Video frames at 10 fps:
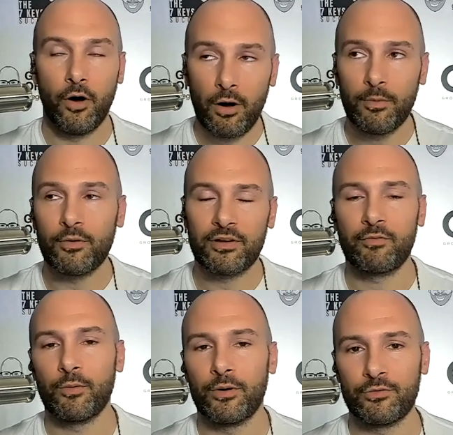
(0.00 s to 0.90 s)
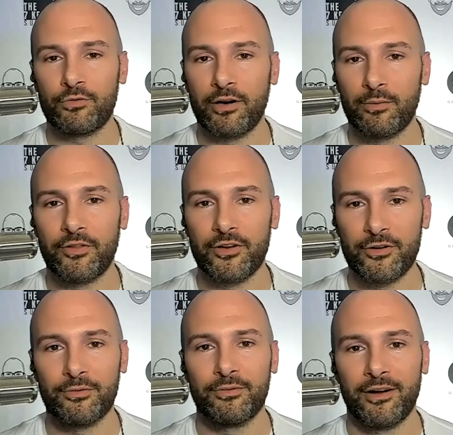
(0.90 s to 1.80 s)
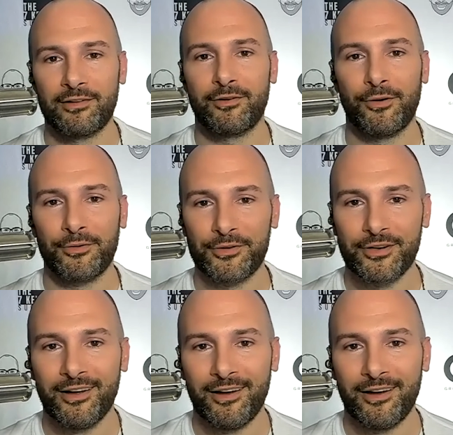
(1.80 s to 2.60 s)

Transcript: almost everyone who's great at what they do has a coach.